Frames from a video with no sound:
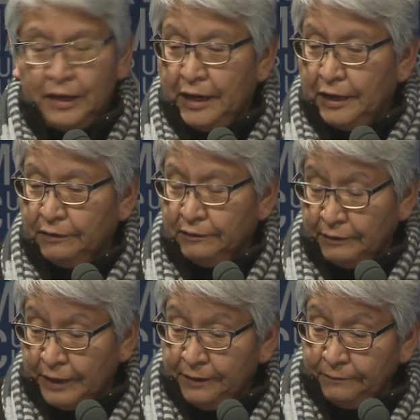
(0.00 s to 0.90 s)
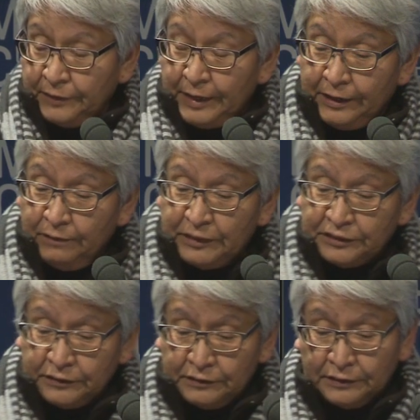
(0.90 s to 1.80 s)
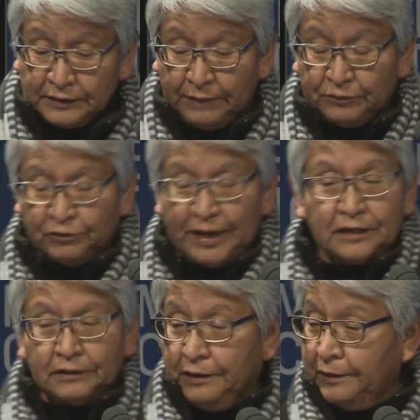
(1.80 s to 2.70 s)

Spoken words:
and they commissioned Sam Durant.